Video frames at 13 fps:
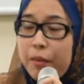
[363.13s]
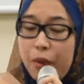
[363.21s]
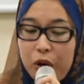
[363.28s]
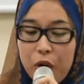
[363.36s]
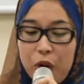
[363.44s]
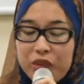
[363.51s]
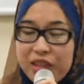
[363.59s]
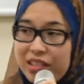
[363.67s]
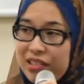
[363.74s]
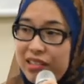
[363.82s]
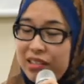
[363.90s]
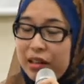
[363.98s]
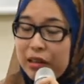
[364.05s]
about all
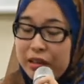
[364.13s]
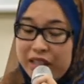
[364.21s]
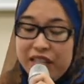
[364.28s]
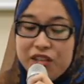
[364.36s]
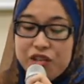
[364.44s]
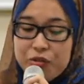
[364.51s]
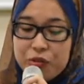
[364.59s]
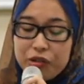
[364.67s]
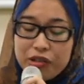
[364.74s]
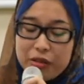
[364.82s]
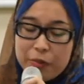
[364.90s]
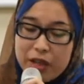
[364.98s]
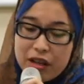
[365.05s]
these
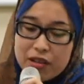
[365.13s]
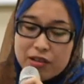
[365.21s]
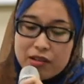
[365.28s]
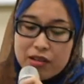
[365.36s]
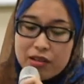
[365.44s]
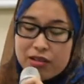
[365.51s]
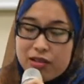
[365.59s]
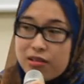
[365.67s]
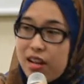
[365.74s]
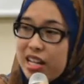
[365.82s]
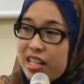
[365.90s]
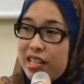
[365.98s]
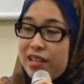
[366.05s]
issues, because the
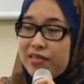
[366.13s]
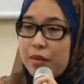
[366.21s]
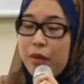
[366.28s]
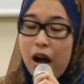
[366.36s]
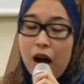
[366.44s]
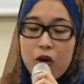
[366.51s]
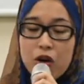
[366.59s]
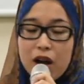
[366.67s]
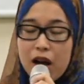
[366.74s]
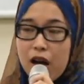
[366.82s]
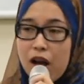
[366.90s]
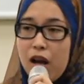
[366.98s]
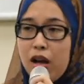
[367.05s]
society somehow,
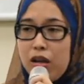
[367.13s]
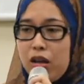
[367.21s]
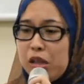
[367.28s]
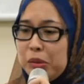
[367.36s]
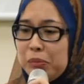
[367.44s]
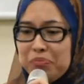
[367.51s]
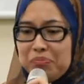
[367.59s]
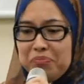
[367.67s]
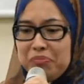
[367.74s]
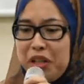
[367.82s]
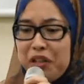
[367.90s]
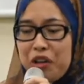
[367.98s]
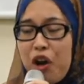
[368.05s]

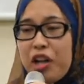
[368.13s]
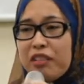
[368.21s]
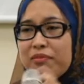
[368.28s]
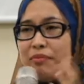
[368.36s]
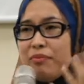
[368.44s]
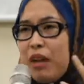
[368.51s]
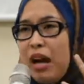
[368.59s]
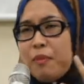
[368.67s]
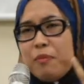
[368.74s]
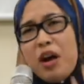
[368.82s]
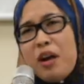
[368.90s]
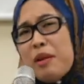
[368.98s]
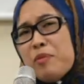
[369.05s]
they're not,
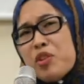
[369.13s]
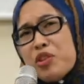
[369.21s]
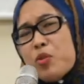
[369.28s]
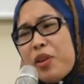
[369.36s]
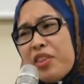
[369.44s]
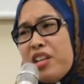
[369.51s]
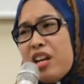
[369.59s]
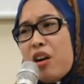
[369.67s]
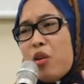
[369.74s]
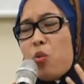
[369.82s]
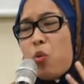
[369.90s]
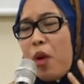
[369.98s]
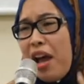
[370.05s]
I'm not sure whether they're
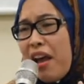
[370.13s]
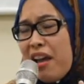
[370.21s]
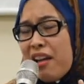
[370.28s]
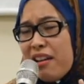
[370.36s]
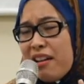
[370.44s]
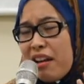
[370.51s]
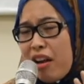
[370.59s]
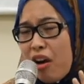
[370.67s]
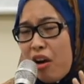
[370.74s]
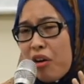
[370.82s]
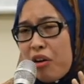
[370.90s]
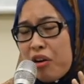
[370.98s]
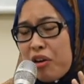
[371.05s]
aware,
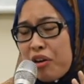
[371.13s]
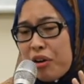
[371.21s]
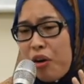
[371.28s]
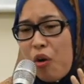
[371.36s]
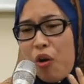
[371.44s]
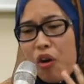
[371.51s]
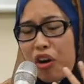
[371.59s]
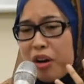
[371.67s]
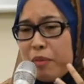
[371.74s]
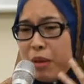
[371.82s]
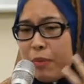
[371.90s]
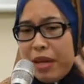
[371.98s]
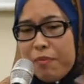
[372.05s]

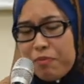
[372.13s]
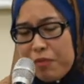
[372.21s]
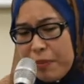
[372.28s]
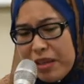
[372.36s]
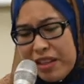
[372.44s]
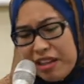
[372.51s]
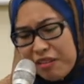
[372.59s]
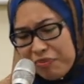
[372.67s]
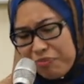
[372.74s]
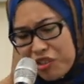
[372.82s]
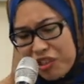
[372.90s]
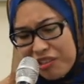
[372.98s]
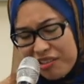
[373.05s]
or maybe they're
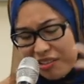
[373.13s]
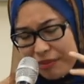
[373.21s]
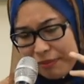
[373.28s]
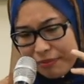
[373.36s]
just,